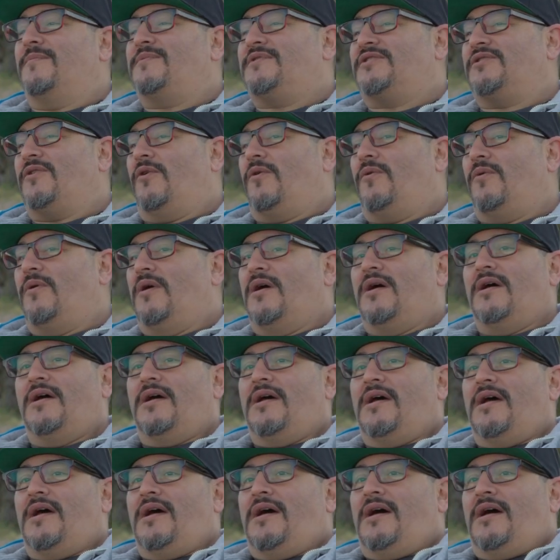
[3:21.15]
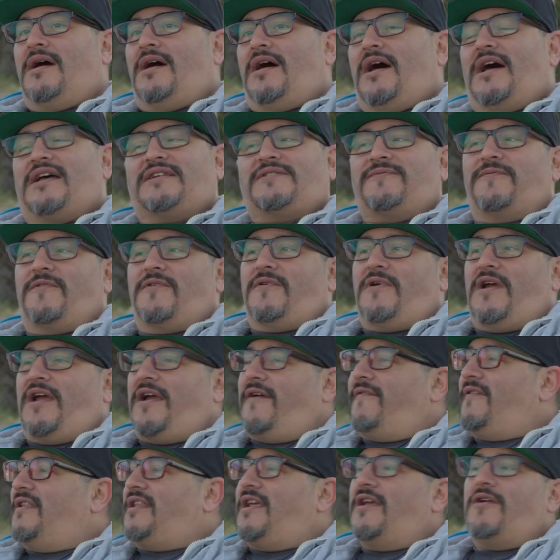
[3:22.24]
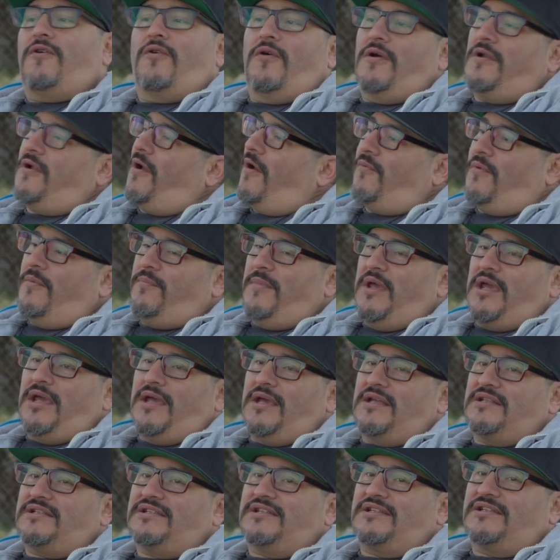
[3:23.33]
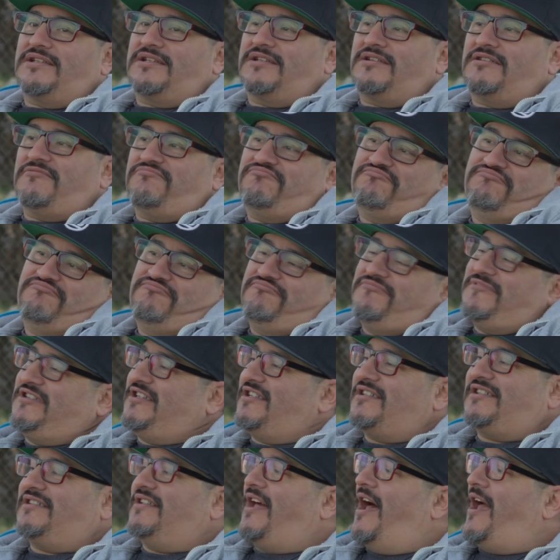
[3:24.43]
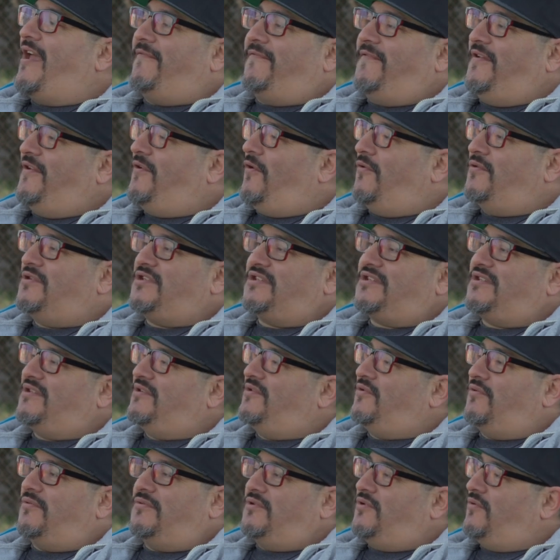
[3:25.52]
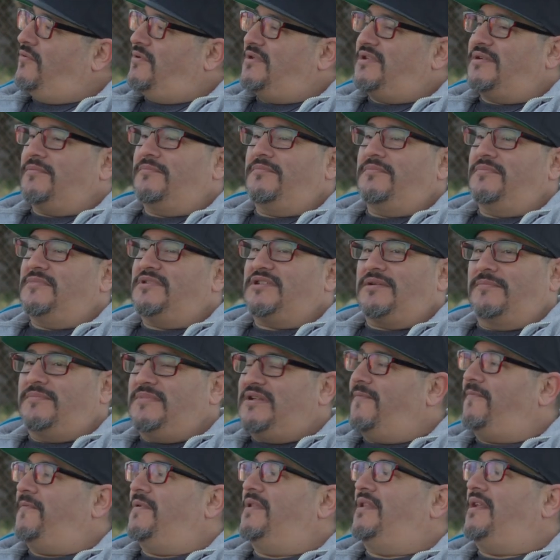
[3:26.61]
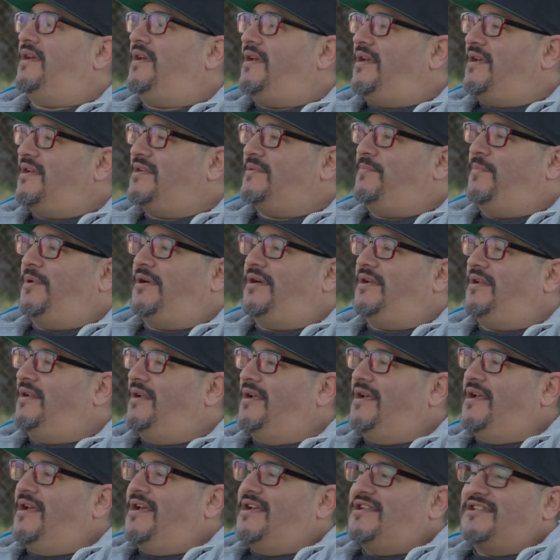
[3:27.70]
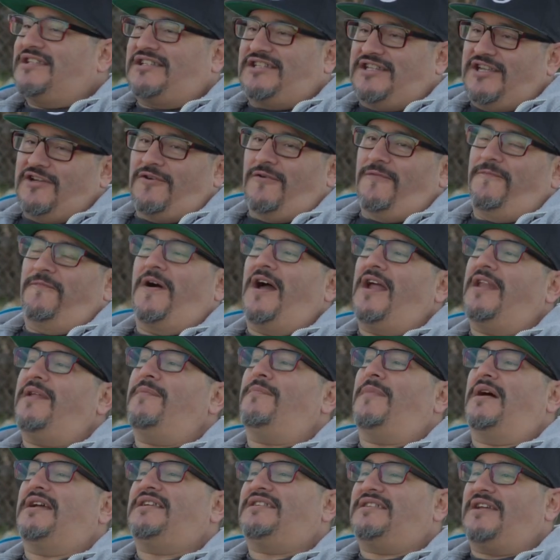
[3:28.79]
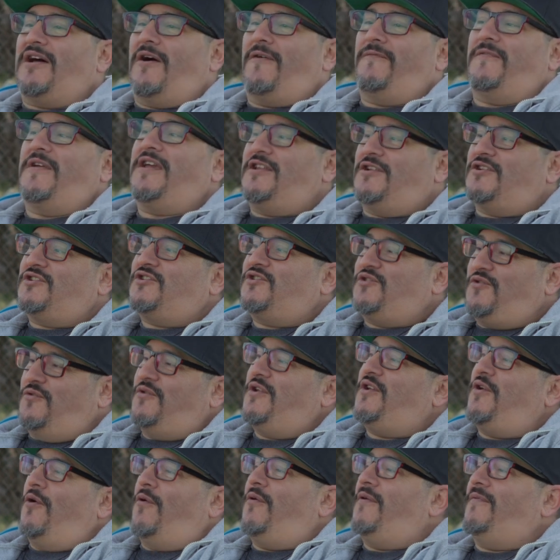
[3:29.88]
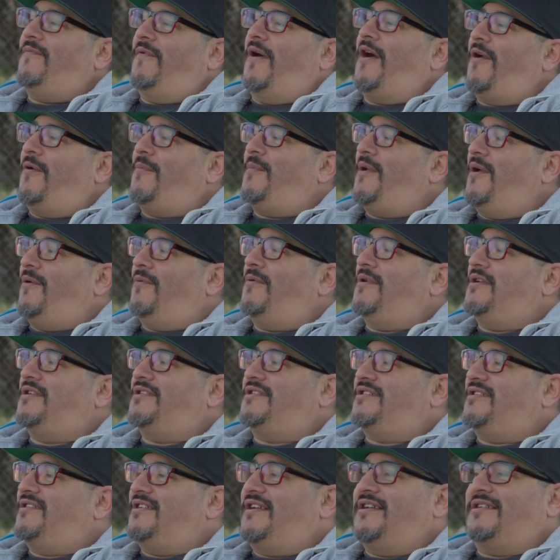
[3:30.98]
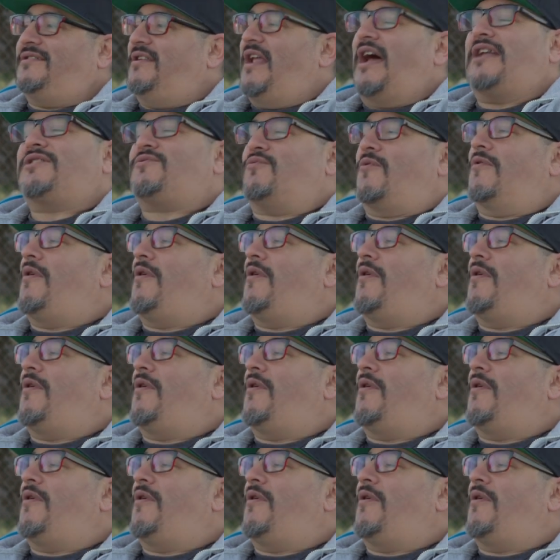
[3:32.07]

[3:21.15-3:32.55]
So as for everything going on with me, it's just life, just doing some different things, but still finding myself in a studio environment, which that's where